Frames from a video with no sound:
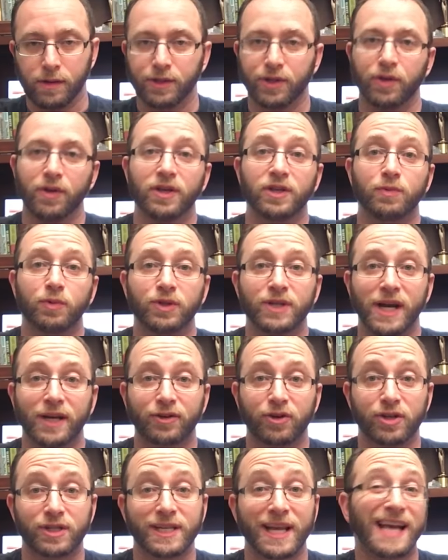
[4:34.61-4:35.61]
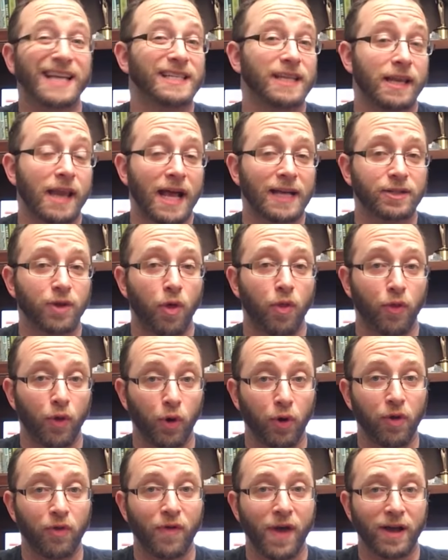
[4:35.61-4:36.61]
So this projector says it has a
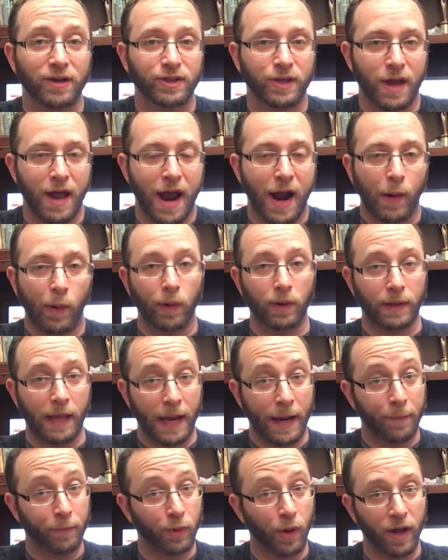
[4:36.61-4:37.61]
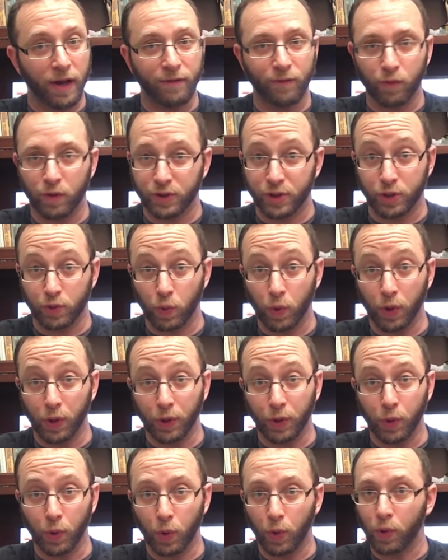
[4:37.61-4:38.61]
30,000 hour lamp life, which is really
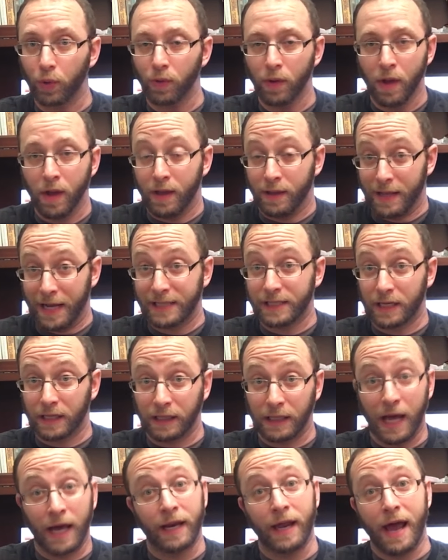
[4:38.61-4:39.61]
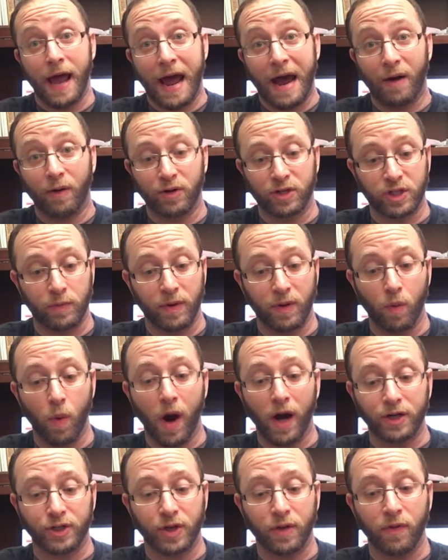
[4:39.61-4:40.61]
cool. That's a lot of hours to be
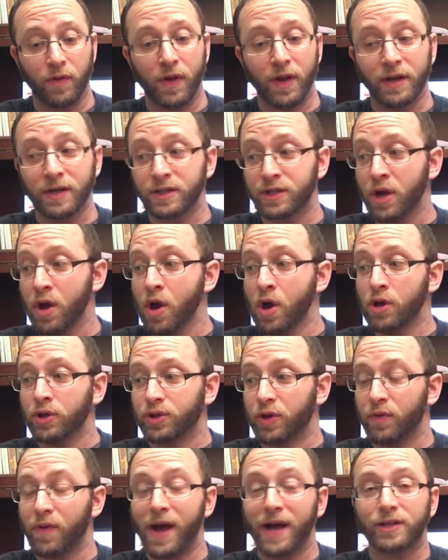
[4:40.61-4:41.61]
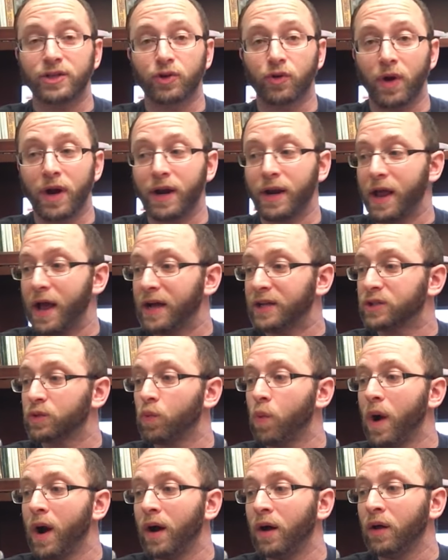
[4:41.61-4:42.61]
watching things. So that's great, as
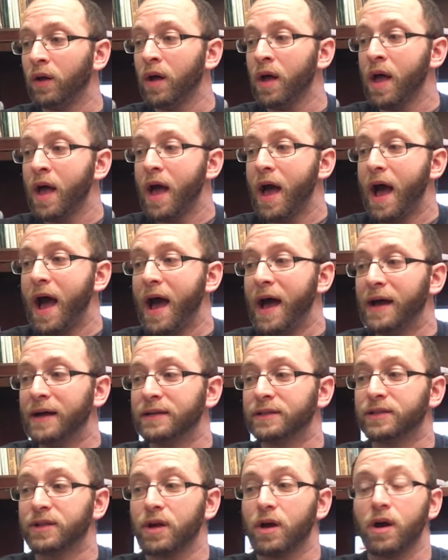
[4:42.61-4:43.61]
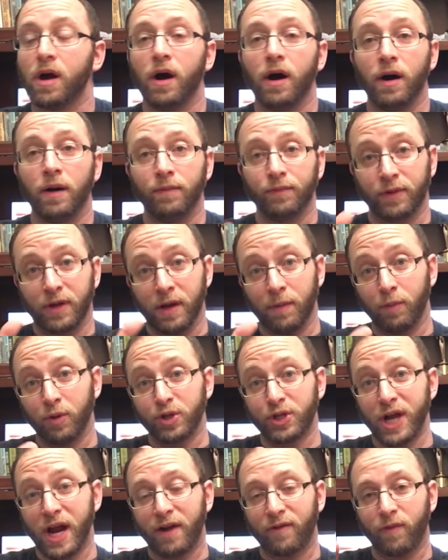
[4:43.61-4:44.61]
well as um, can
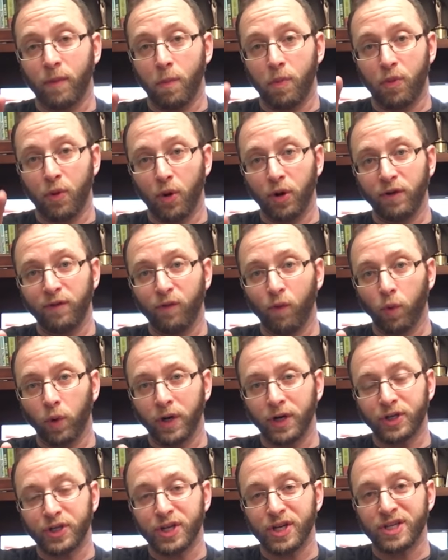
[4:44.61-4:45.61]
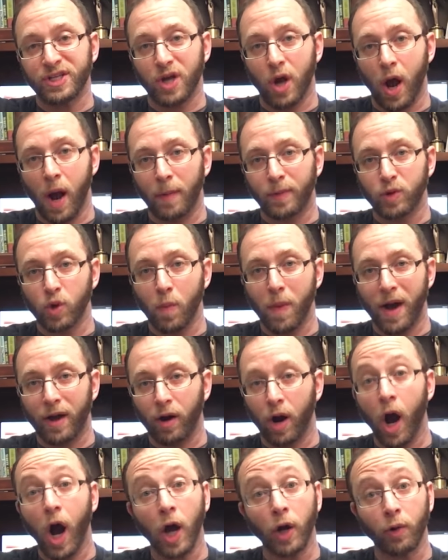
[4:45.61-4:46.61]
project from 34 inches up to about
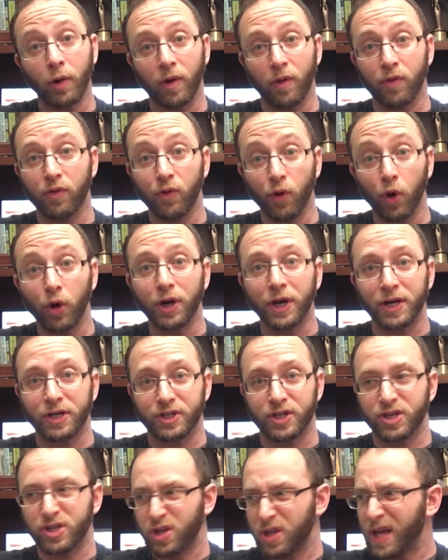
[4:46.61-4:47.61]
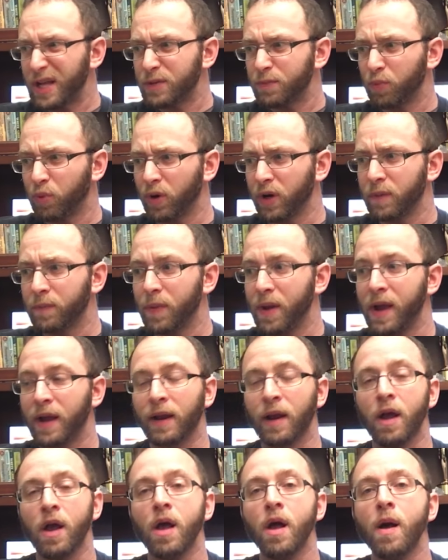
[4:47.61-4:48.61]
130 inches. So that's pretty
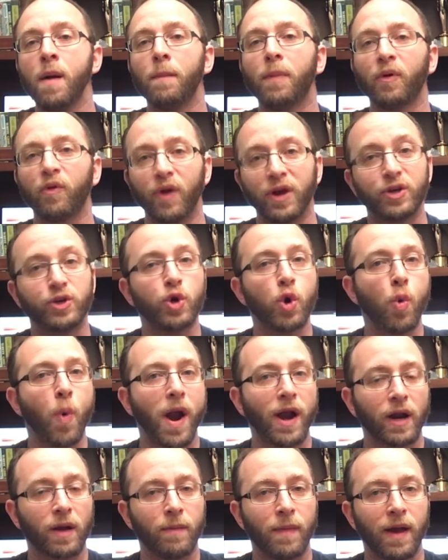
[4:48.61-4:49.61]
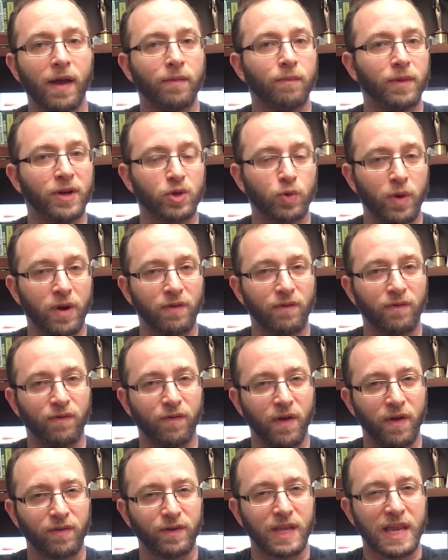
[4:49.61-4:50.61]
big, but they do recommend between
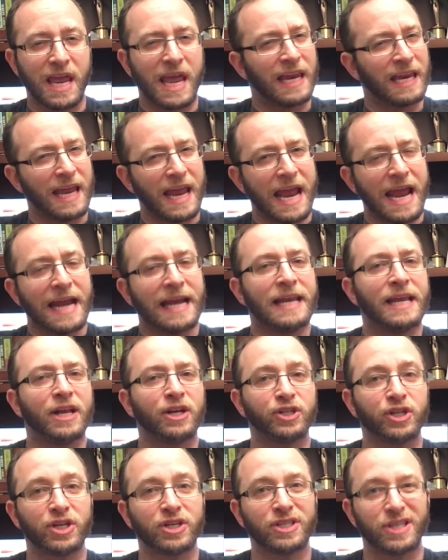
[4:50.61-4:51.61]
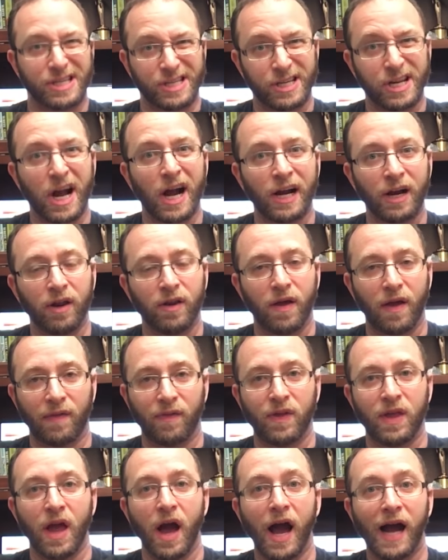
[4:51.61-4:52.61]
50 and 80 inches is kind of like
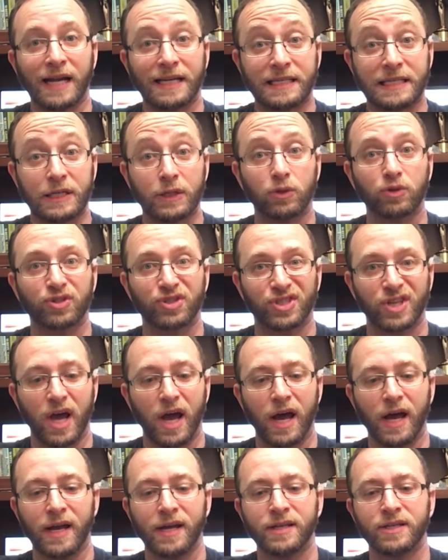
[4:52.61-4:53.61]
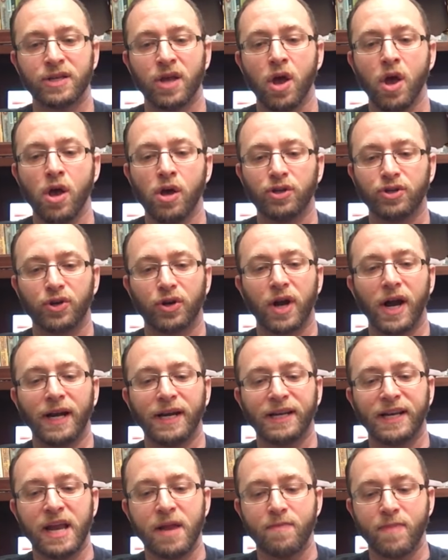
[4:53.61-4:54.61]
the ideal size. So kind of
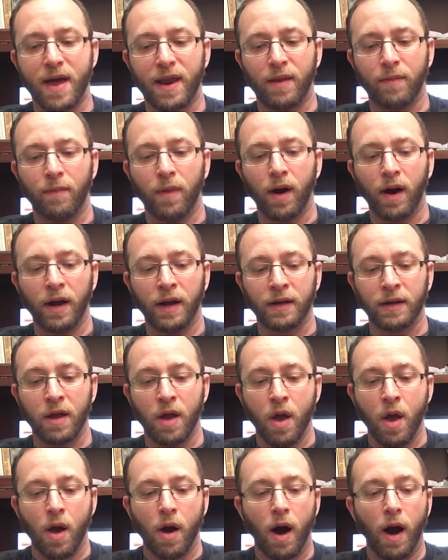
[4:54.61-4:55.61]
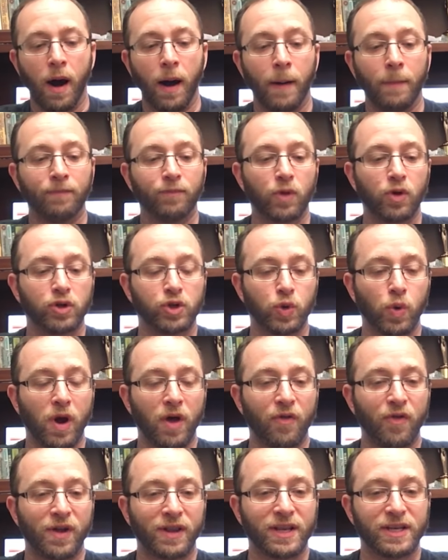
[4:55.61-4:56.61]
keep that in mind. Um, do I
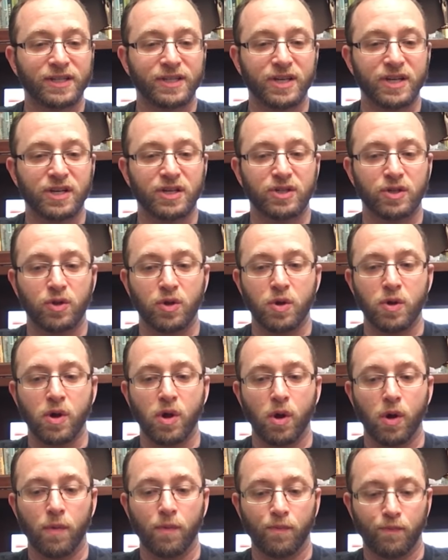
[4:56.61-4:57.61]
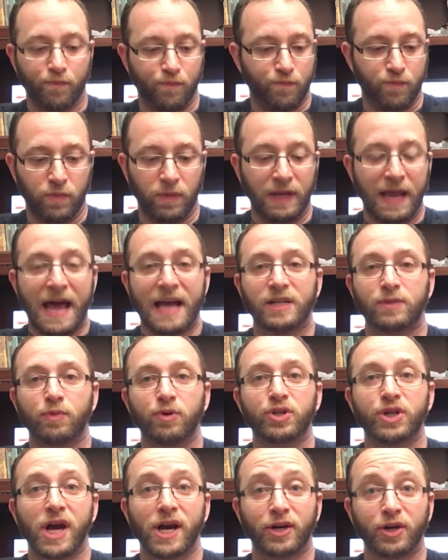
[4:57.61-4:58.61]
think this is the last
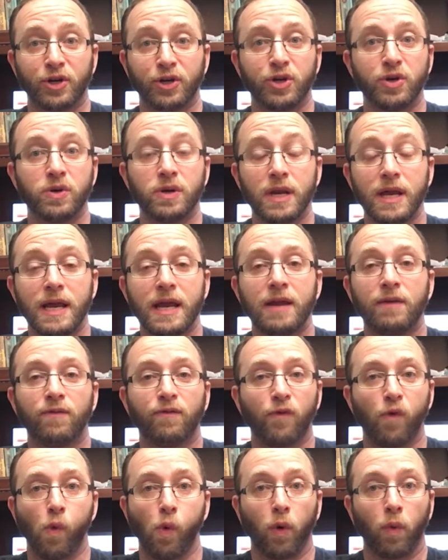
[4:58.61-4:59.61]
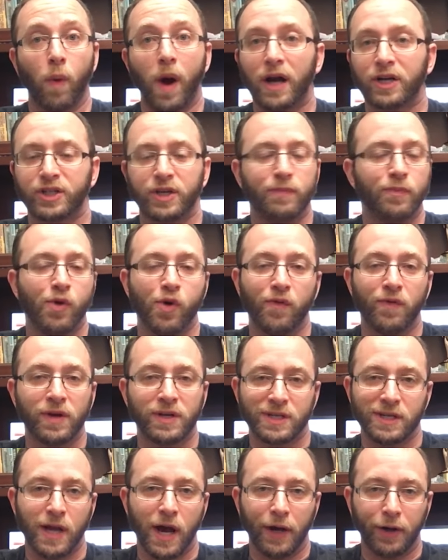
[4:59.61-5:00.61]
projector you need for watching movies?
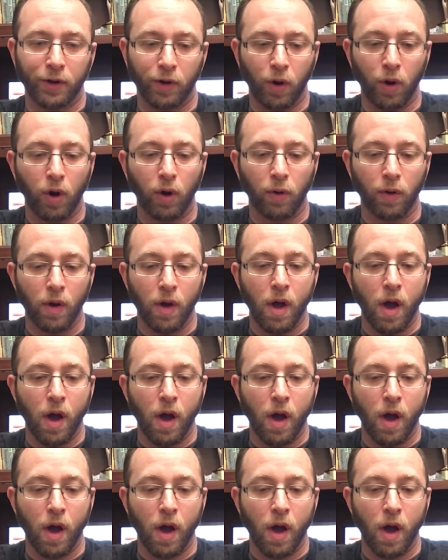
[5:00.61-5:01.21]
Not at all.